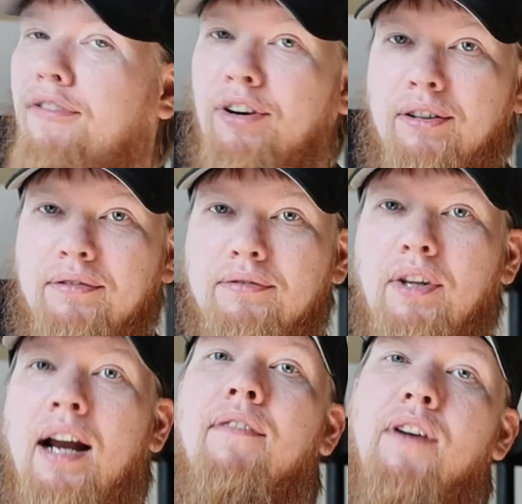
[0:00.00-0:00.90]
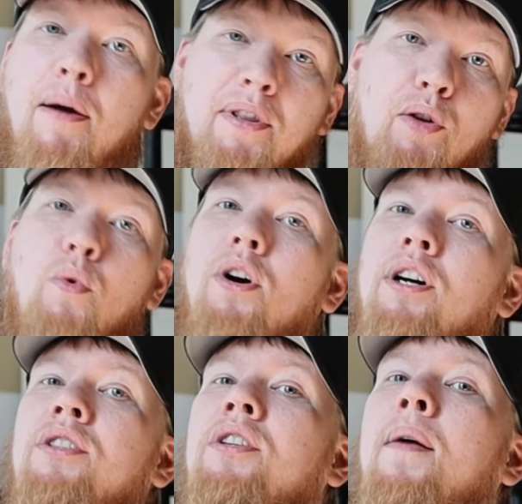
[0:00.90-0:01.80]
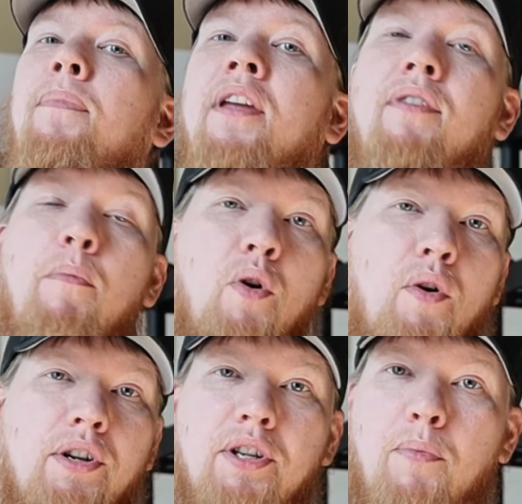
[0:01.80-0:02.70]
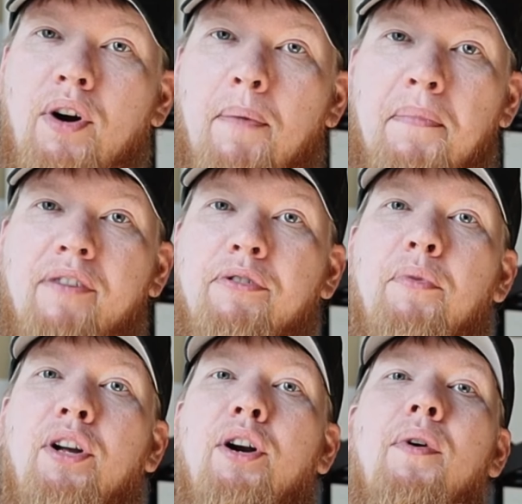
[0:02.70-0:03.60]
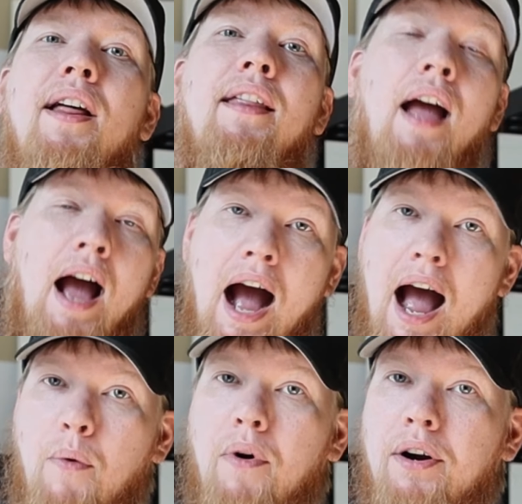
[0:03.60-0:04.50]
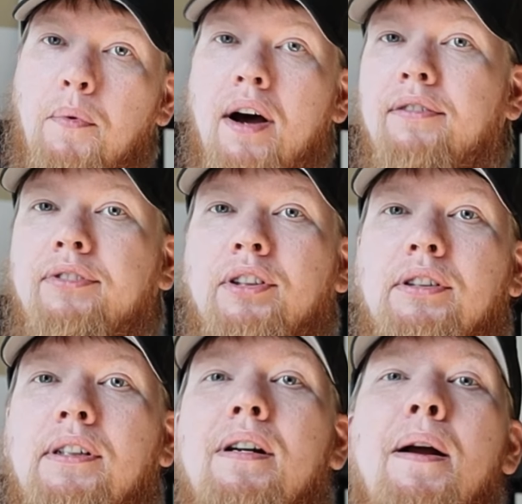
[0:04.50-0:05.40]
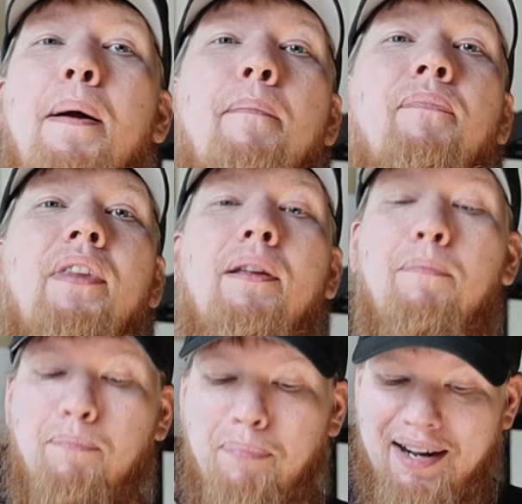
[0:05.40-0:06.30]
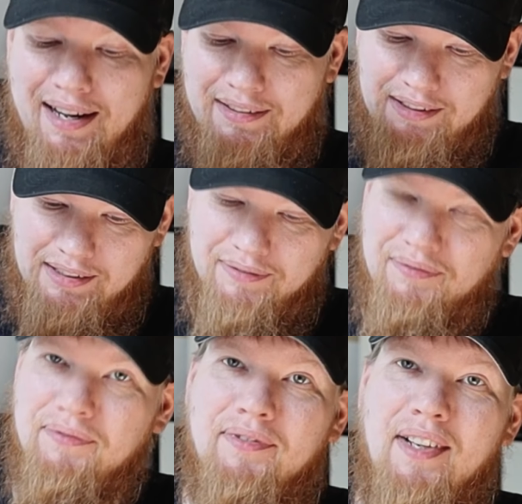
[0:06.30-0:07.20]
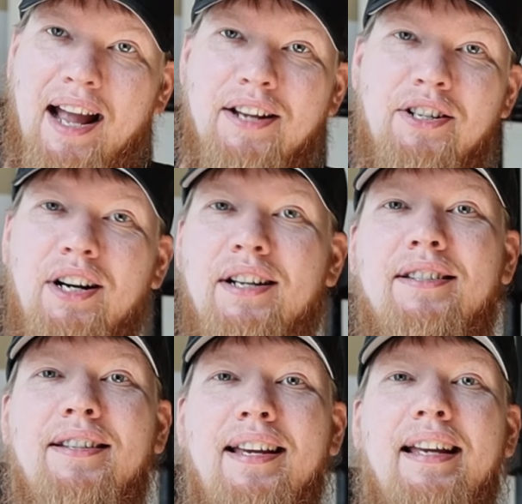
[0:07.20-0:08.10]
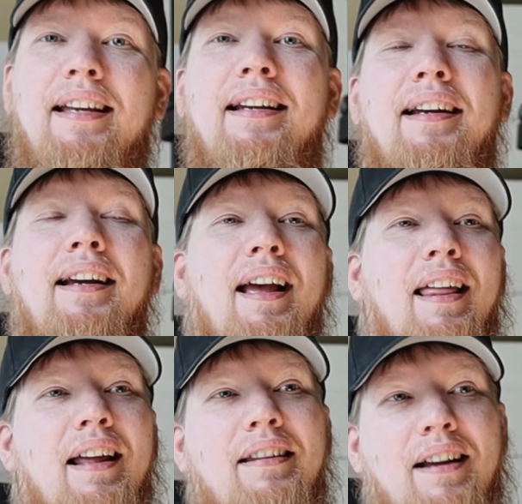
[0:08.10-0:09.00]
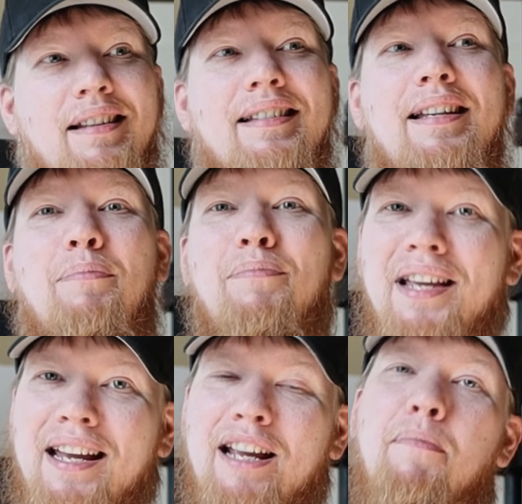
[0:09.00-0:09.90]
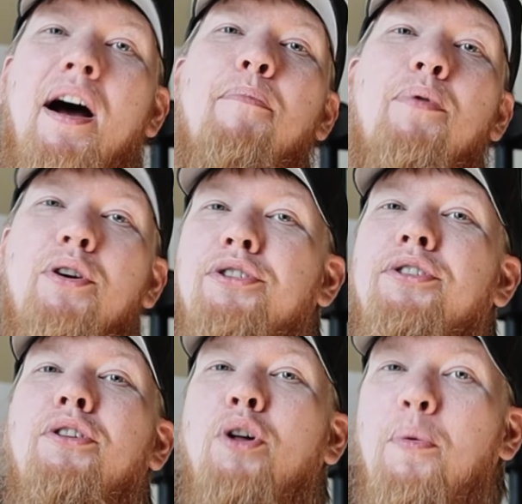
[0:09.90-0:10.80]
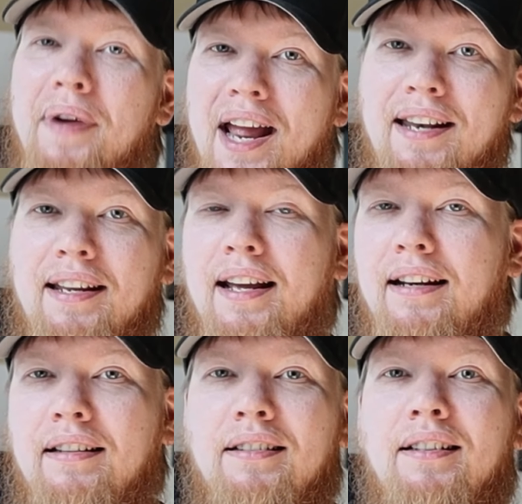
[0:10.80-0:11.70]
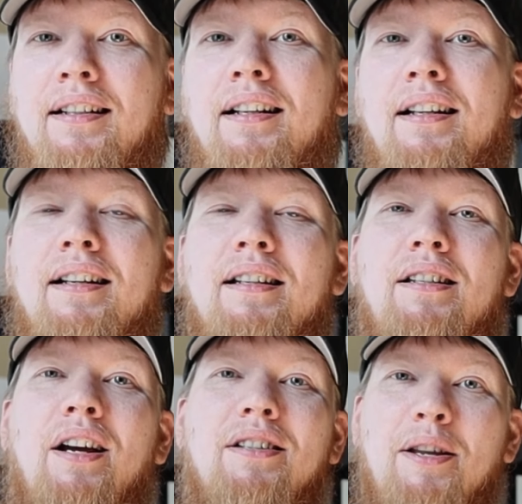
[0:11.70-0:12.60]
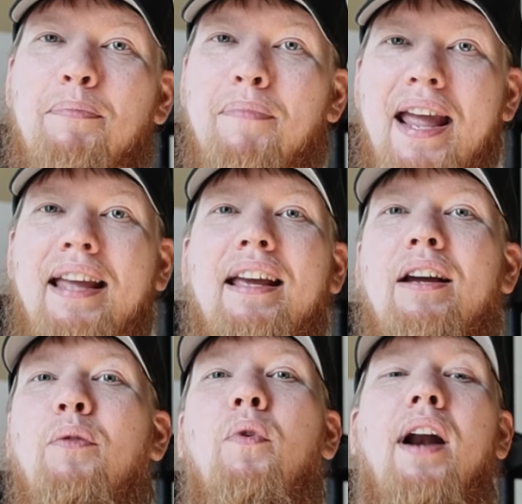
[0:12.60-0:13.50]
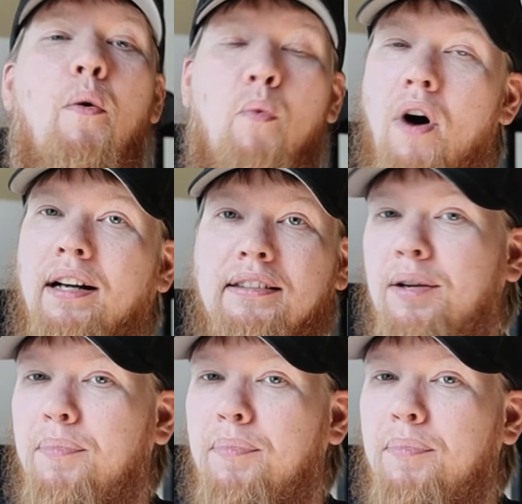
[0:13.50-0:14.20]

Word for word: ever right? If I'm in the woods, if I'm going somewhere I'm not familiar with, I want a water filter. But as you're going to see, it doesn't mean my personal opinion doesn't make it what I want it